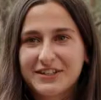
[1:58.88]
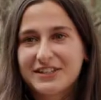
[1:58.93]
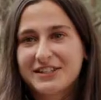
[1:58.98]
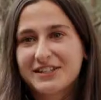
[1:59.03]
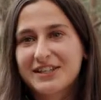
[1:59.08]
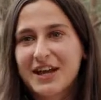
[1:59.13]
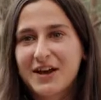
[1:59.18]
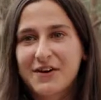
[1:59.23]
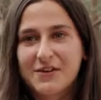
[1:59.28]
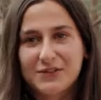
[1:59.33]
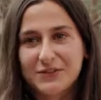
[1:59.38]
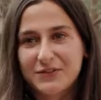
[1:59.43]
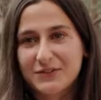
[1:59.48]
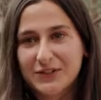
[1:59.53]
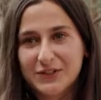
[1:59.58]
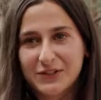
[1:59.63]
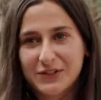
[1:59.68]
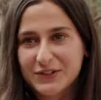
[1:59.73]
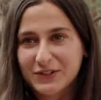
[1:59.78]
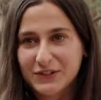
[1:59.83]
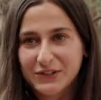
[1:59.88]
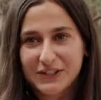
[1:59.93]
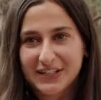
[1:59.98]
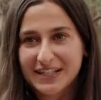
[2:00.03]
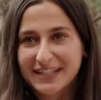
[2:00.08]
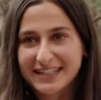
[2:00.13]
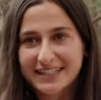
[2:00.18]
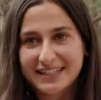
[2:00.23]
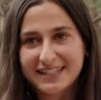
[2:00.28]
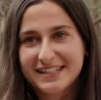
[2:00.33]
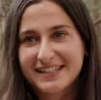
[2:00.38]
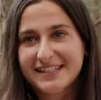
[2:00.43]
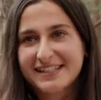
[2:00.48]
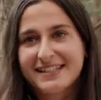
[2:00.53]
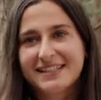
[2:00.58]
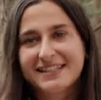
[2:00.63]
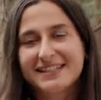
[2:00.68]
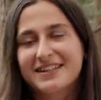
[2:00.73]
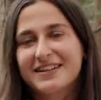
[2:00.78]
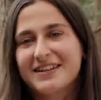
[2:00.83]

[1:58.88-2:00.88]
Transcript: could say I was really curious.